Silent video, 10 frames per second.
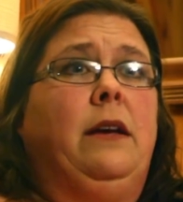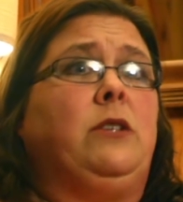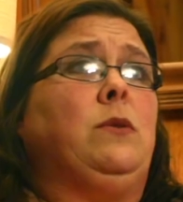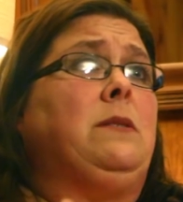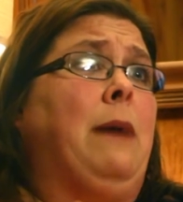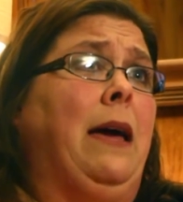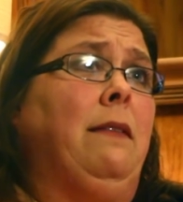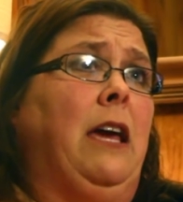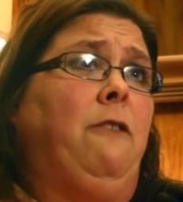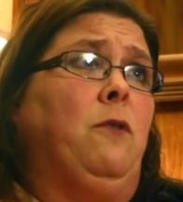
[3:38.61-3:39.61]
This was my
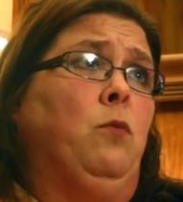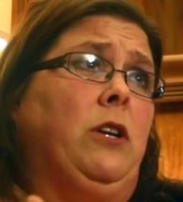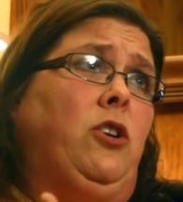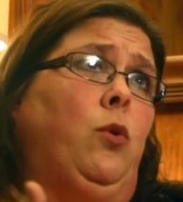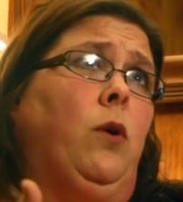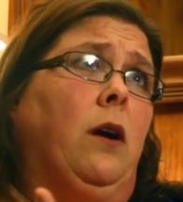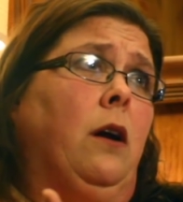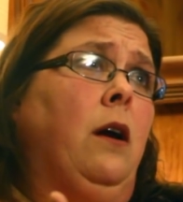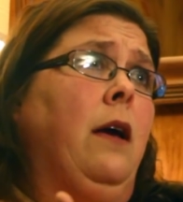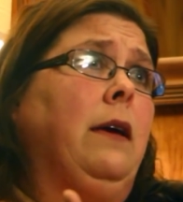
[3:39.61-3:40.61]
life. And when
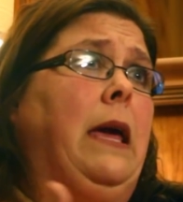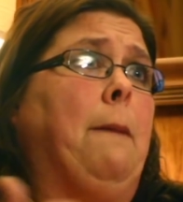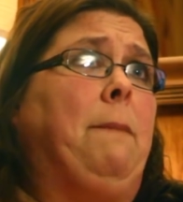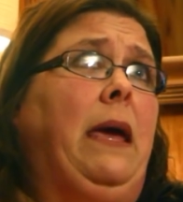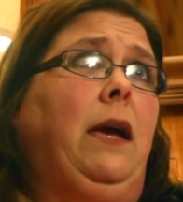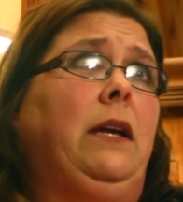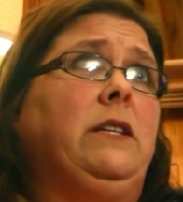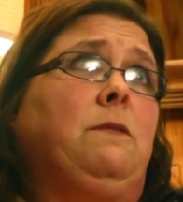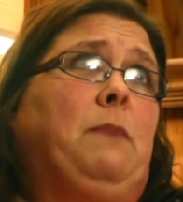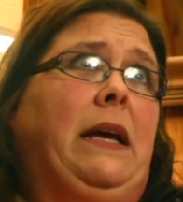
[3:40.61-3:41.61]
your campaign
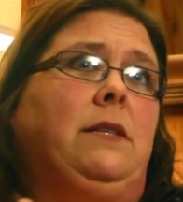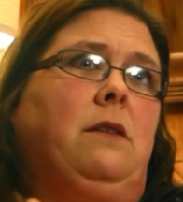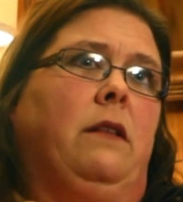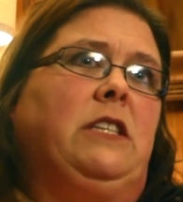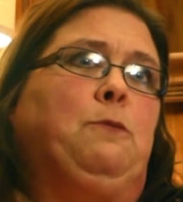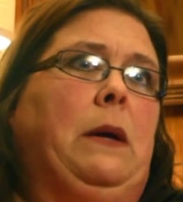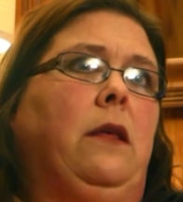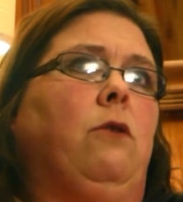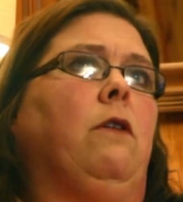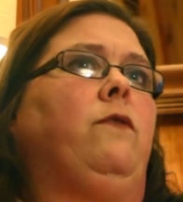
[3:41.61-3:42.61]
is based on this
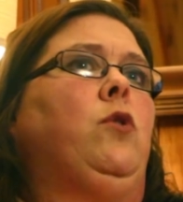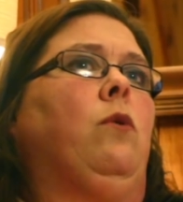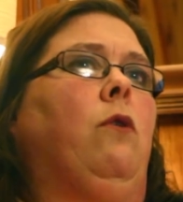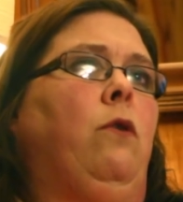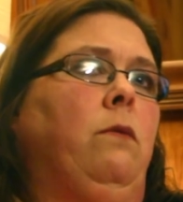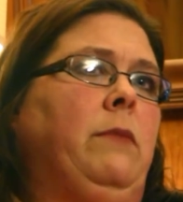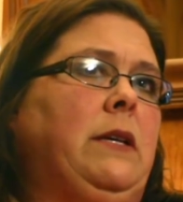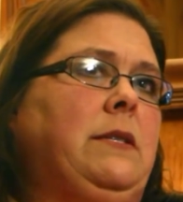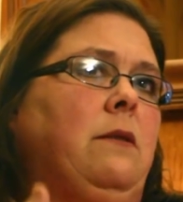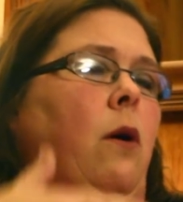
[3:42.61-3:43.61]
pillar of you are
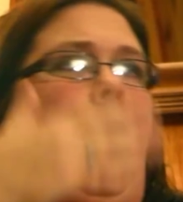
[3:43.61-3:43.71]
homeless,